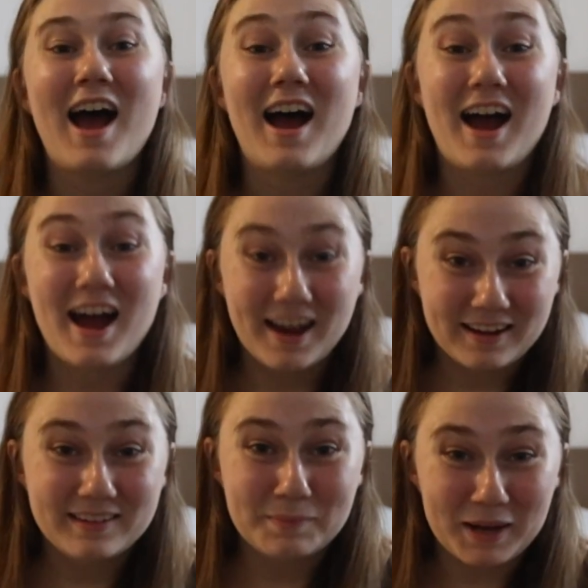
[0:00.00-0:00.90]
I
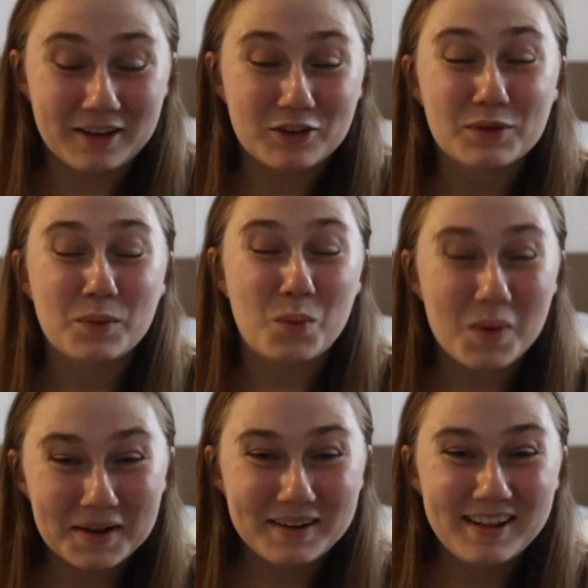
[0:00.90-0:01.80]
spent
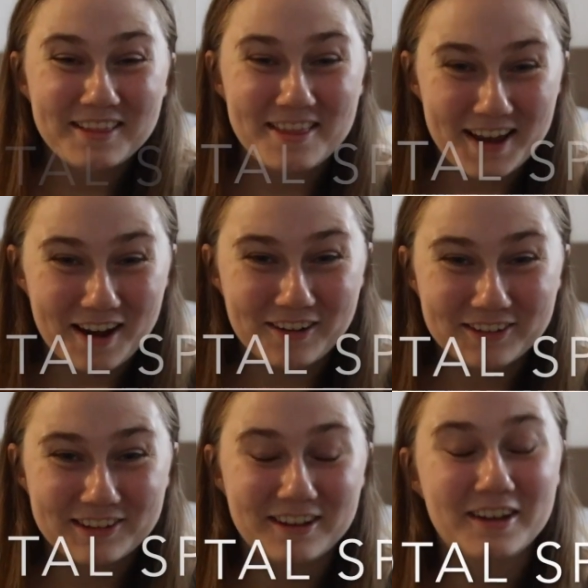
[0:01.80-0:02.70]

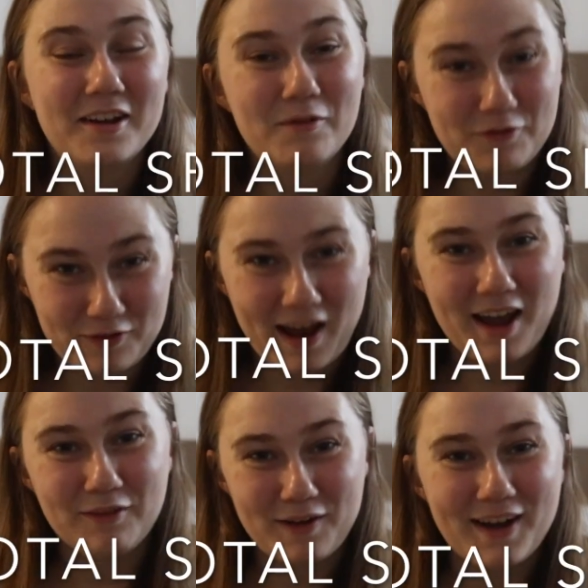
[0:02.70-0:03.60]

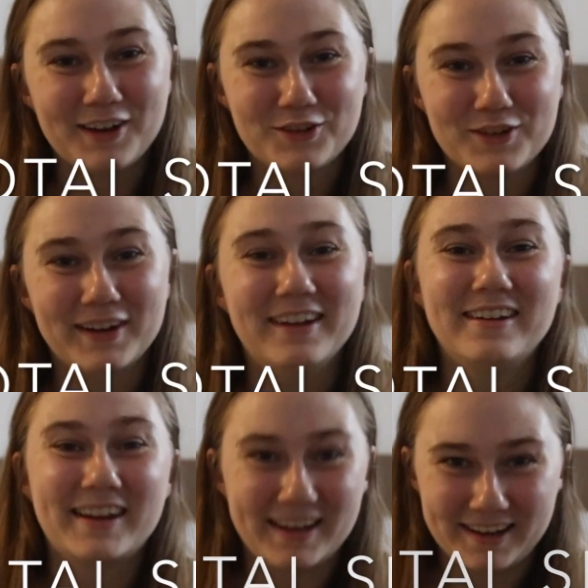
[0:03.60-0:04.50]

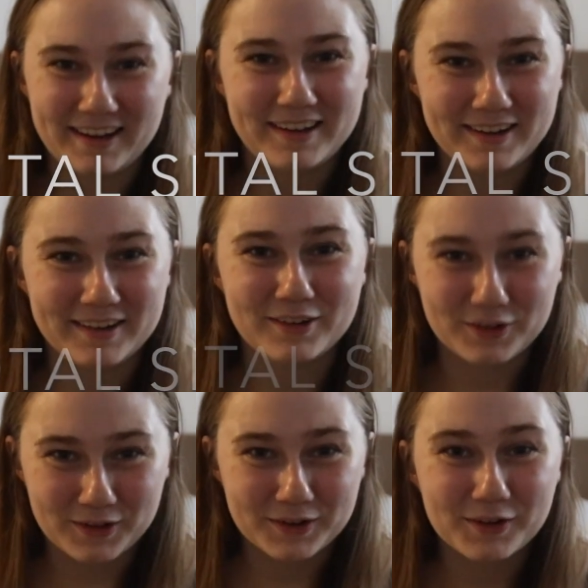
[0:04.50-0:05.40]
1,500 Canadian
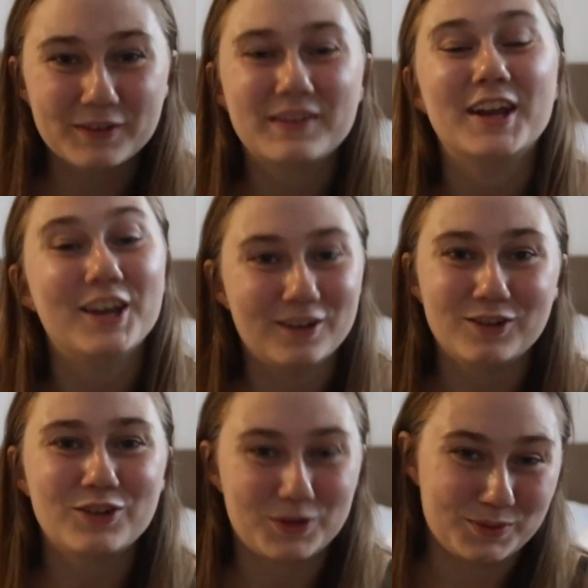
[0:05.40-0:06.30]
dollars in
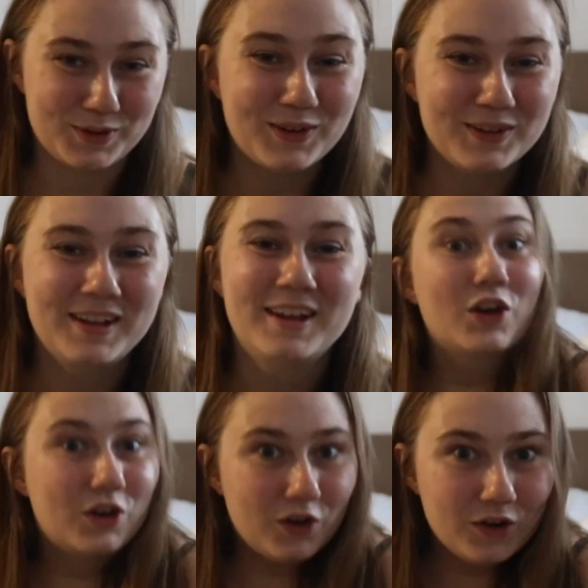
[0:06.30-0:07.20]
total.
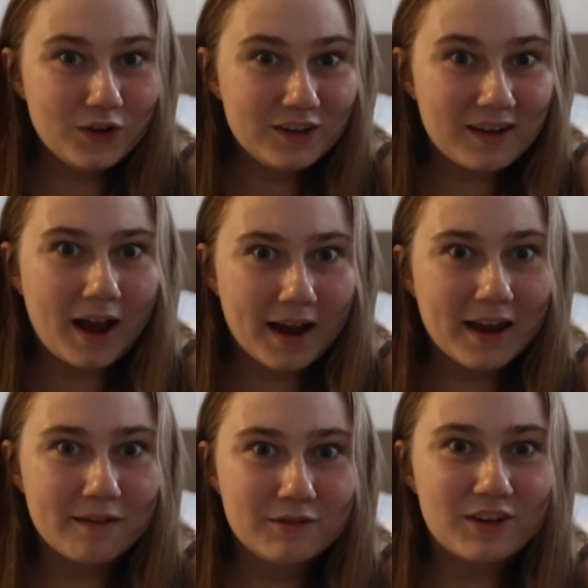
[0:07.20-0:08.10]
Could I
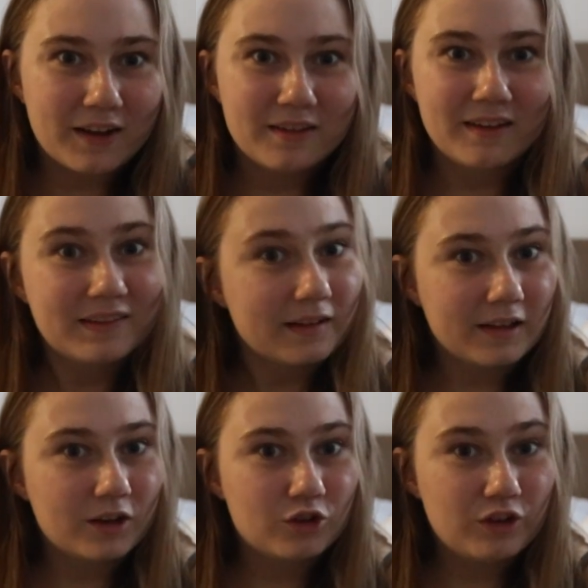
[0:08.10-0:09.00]
have done this a
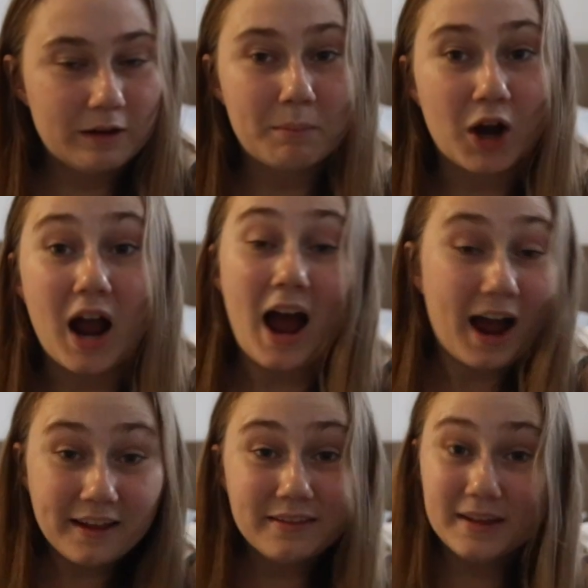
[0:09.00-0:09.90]
little cheaper?
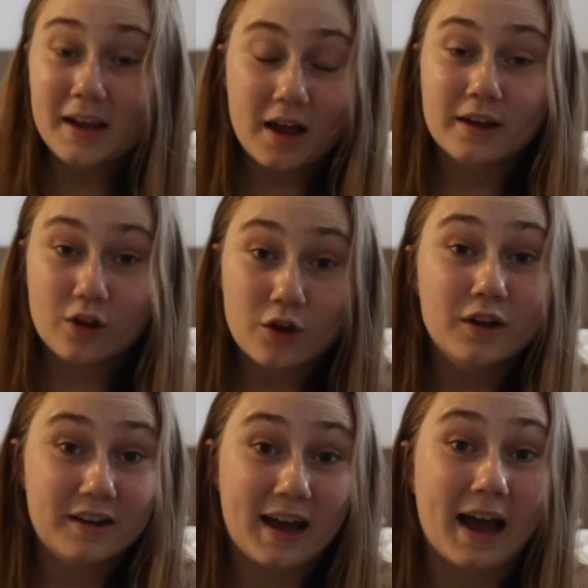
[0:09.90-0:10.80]
I think I
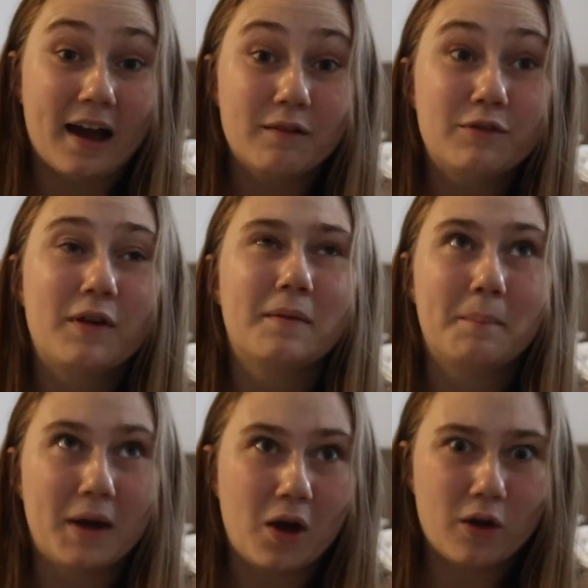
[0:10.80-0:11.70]
could have,
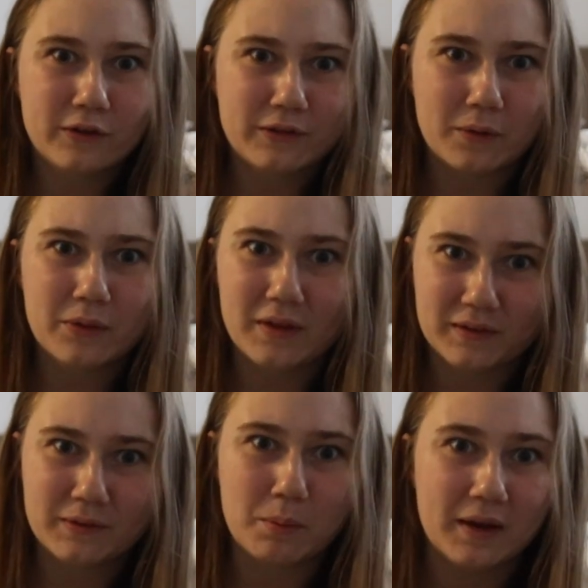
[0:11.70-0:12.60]
but also
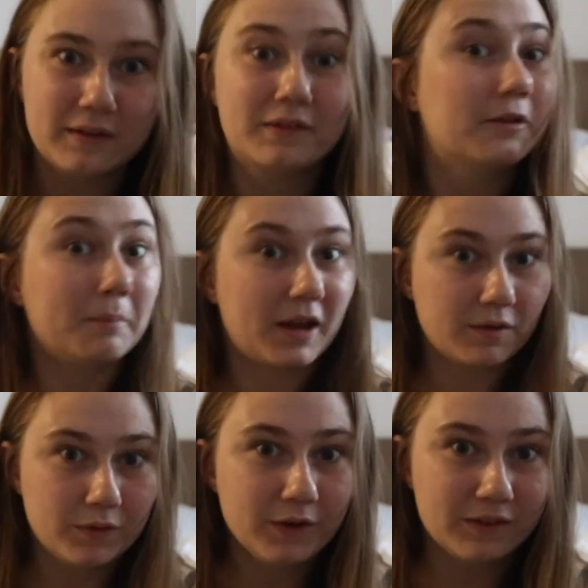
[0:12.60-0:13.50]
this was my
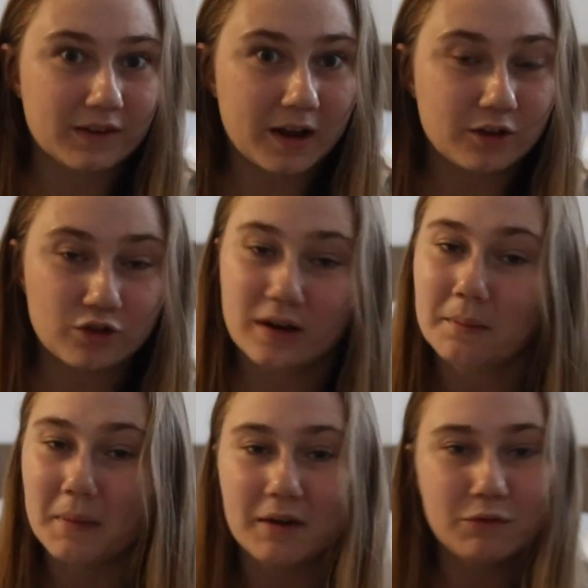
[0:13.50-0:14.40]
first country,
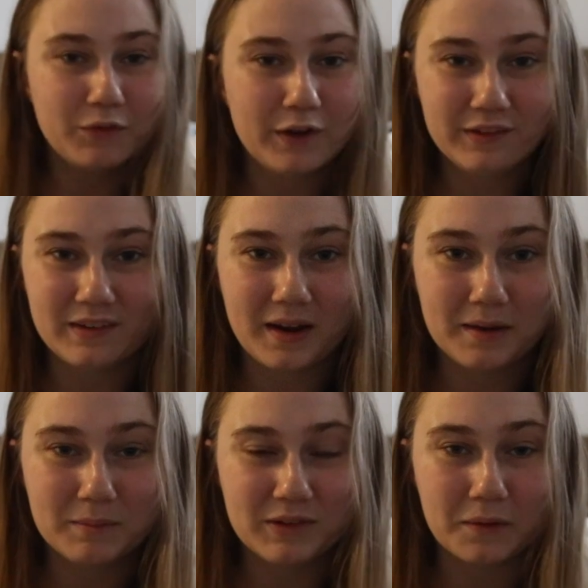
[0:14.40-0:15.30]
my first
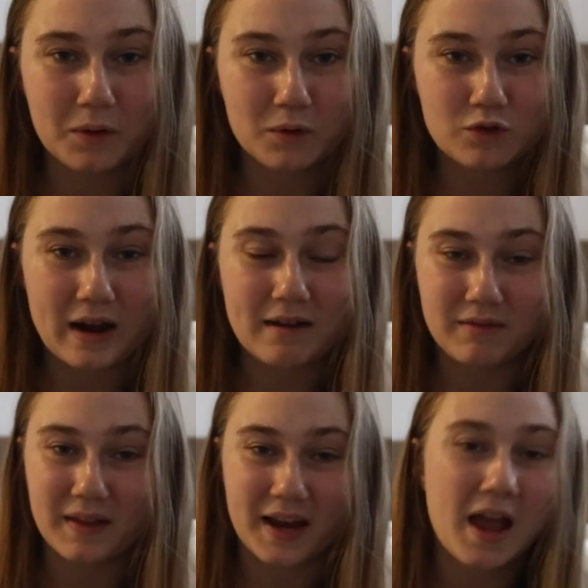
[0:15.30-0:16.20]
time solo
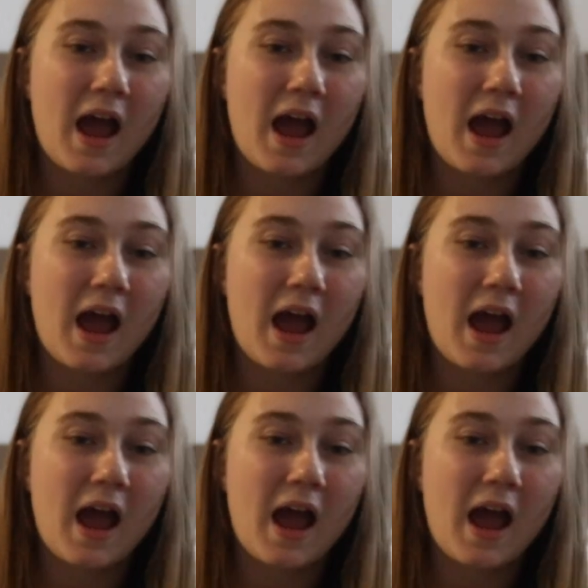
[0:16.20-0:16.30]
traveling.